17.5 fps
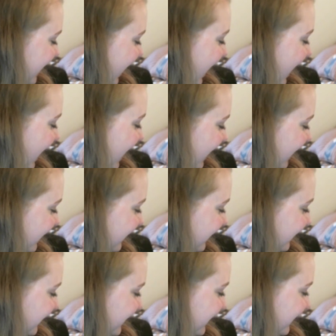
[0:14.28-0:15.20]

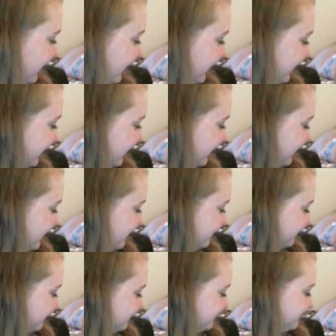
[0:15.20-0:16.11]
hi.
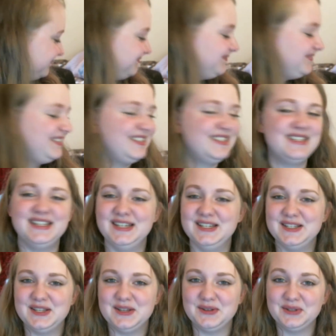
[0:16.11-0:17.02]

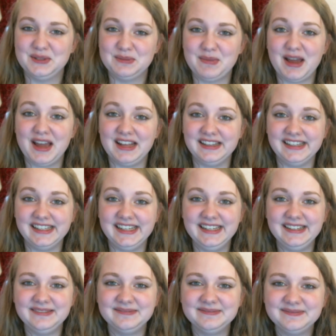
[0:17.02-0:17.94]
She's so
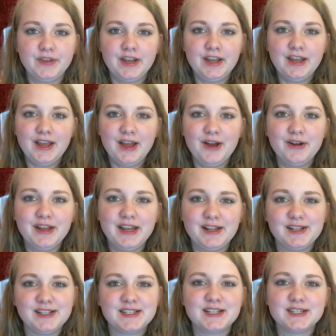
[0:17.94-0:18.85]
smiley.
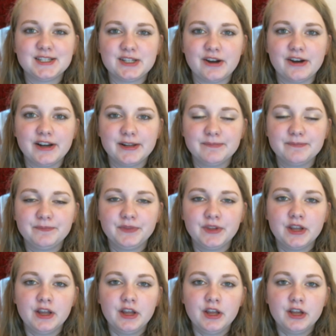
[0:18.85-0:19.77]
Okay, let's get started.
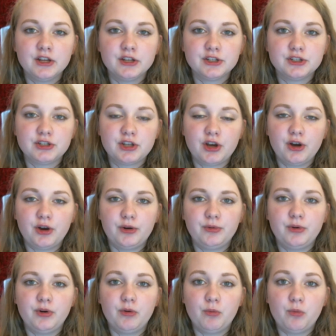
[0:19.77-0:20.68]

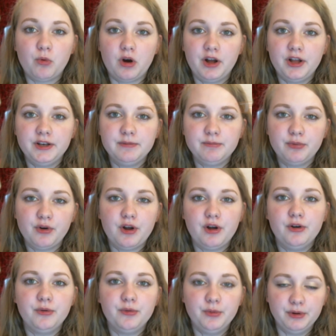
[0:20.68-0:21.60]
So one
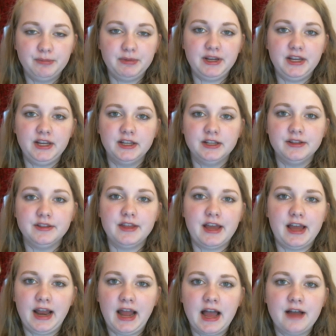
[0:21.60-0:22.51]
pro would be
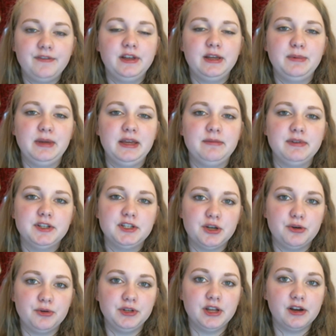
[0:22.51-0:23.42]
that having a baby
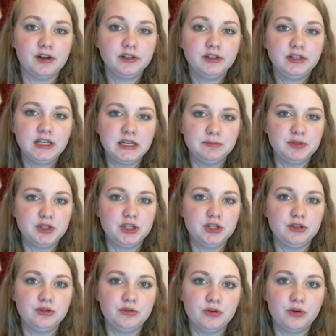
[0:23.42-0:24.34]
so young keeps
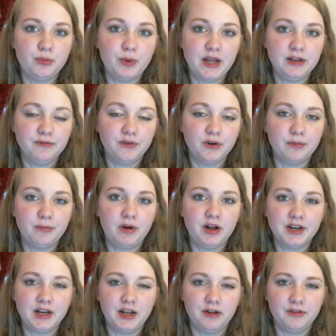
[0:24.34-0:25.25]
you away from
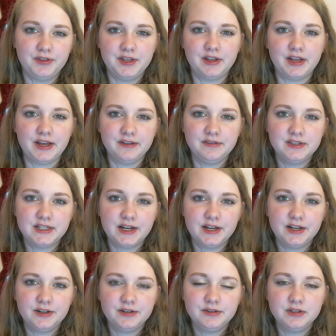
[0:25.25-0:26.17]
unhealthy
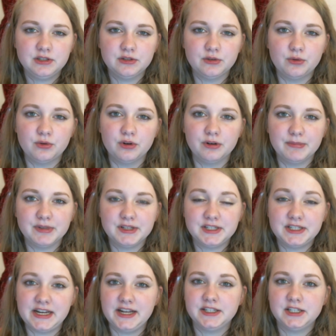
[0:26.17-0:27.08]
lifestyles or
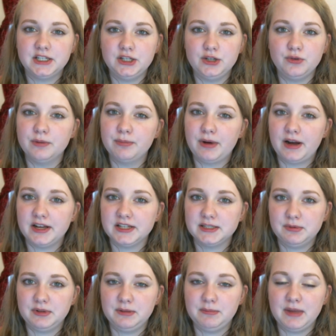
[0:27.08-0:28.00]
mistakes that you could
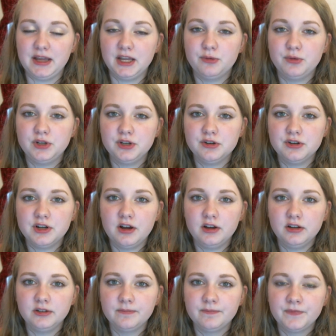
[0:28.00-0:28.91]
possibly make when you're
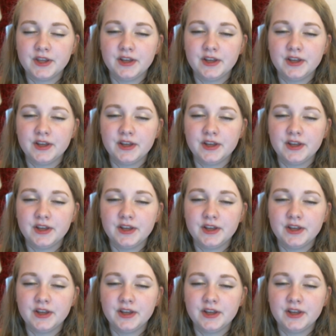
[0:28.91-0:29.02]
young.